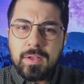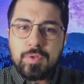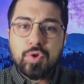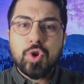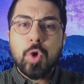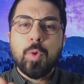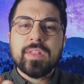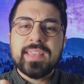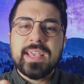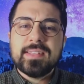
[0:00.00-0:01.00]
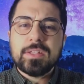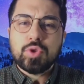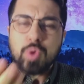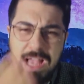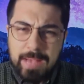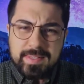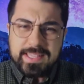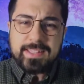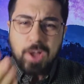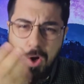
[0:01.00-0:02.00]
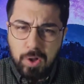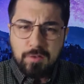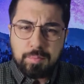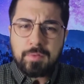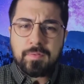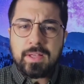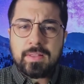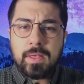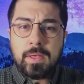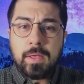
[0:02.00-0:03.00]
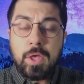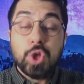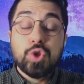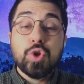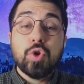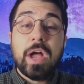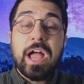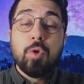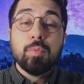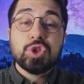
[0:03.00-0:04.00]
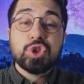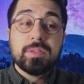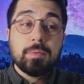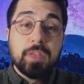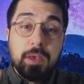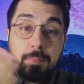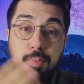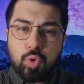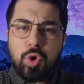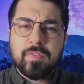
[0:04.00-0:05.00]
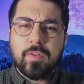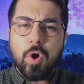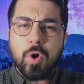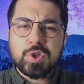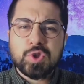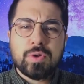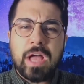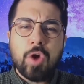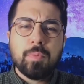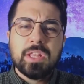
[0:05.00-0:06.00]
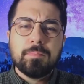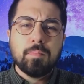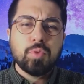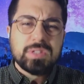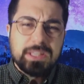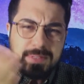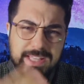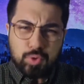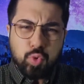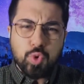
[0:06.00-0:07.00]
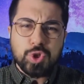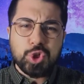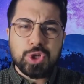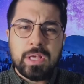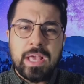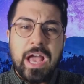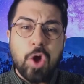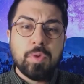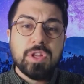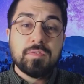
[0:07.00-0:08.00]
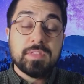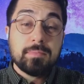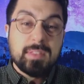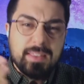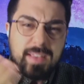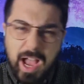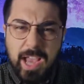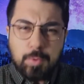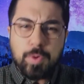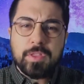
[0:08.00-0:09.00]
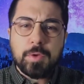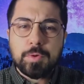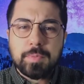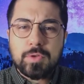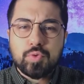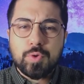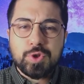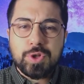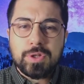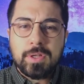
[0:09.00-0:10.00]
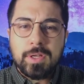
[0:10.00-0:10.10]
Do you know what they did to Hamza, the uncle of Prophet? Do you know how much they broke the hearts? Do you know how many Muslims they tortured? How many of them died when they were being tortured?